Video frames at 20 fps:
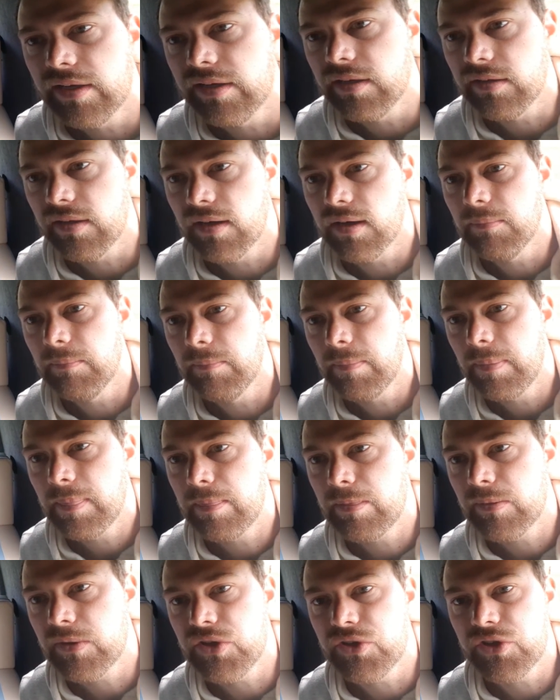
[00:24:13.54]
and
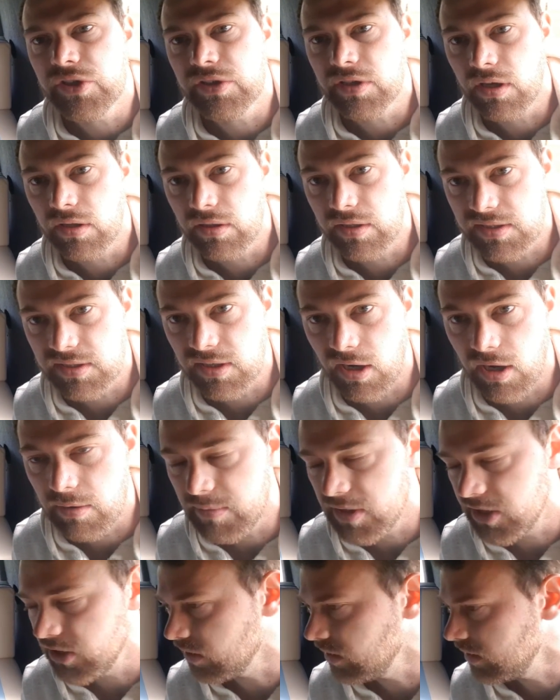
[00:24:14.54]
you just got the time
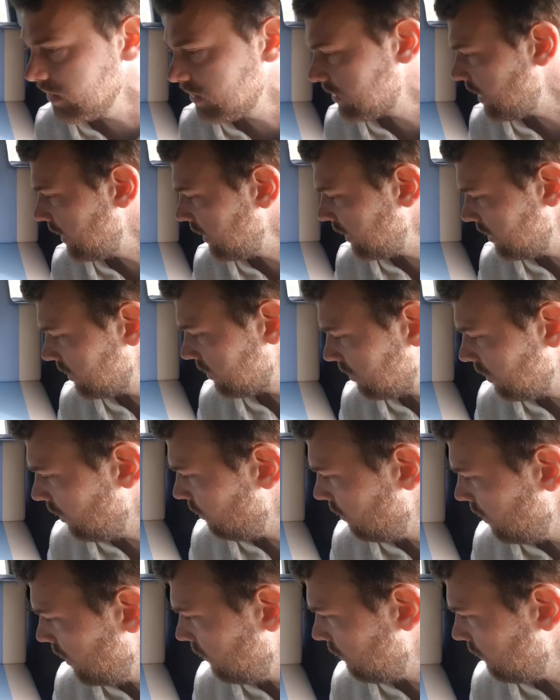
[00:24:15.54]
and you can take it slowly,